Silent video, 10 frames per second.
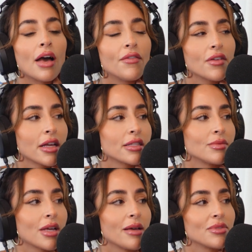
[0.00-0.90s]
I forget
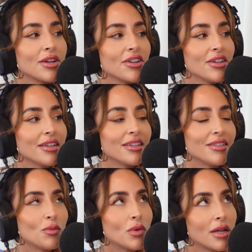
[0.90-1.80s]
sometimes
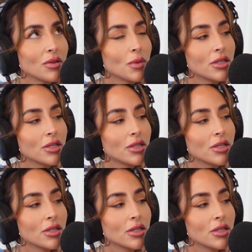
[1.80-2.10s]
whenever we're